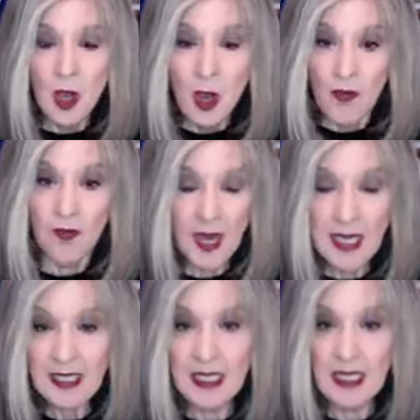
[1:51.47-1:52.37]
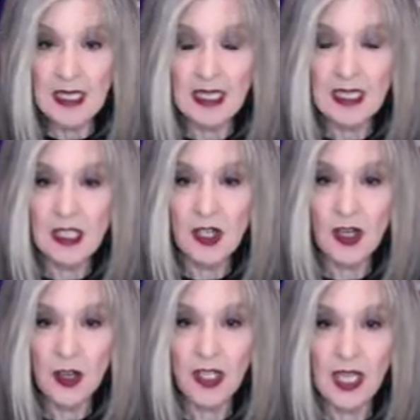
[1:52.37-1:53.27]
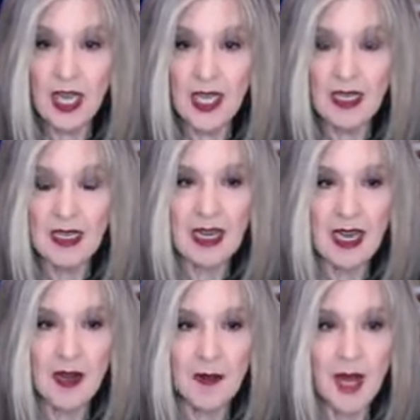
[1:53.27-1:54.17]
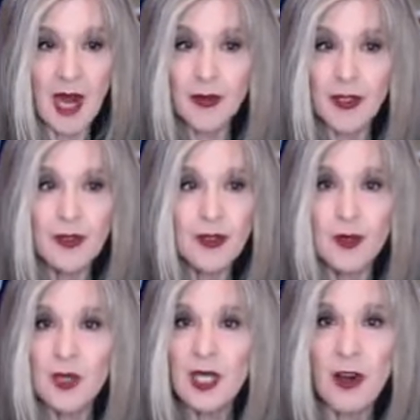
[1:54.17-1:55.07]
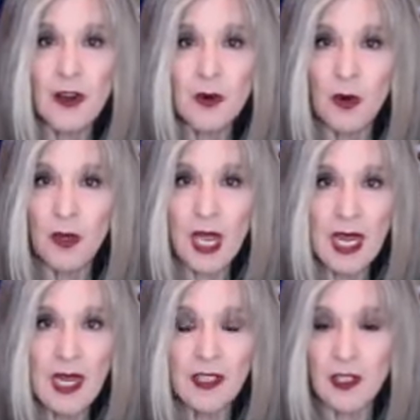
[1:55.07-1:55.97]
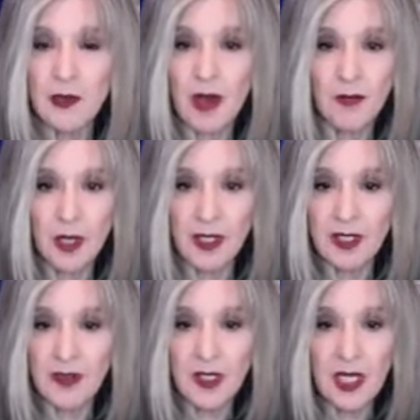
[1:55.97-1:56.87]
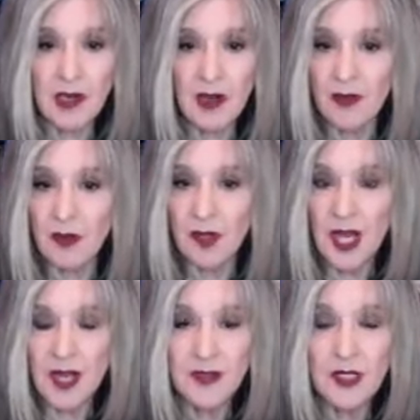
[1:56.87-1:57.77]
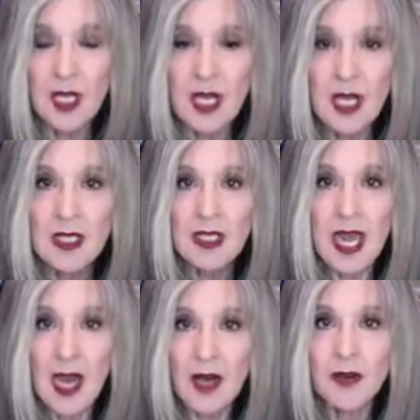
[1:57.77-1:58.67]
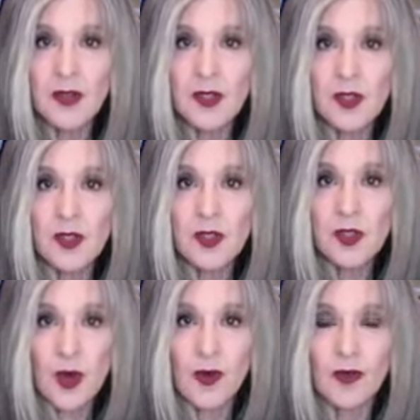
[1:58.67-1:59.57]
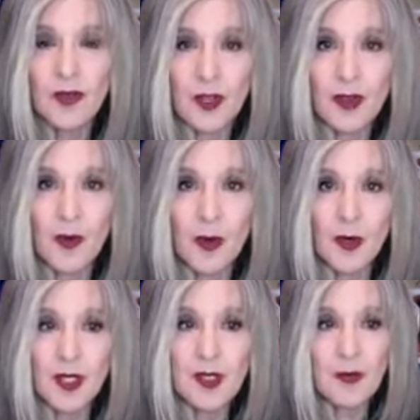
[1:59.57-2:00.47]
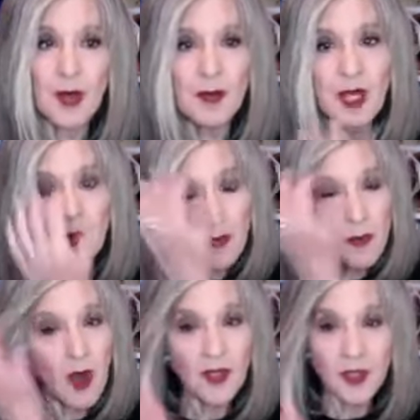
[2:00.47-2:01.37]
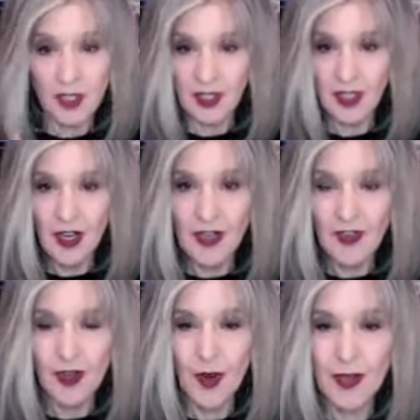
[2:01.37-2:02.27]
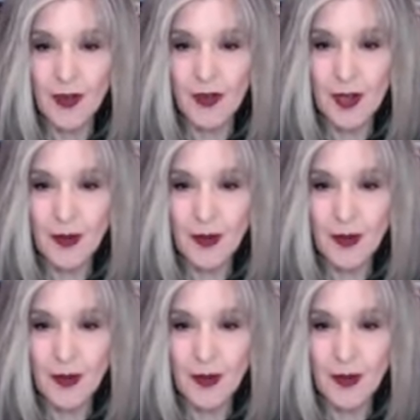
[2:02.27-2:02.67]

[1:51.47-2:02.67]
facing this hurricane. How are you doing? Are you okay? Do you have relatives there? Have you left town? This is so very worrisome. I'm here in Boston, so I don't think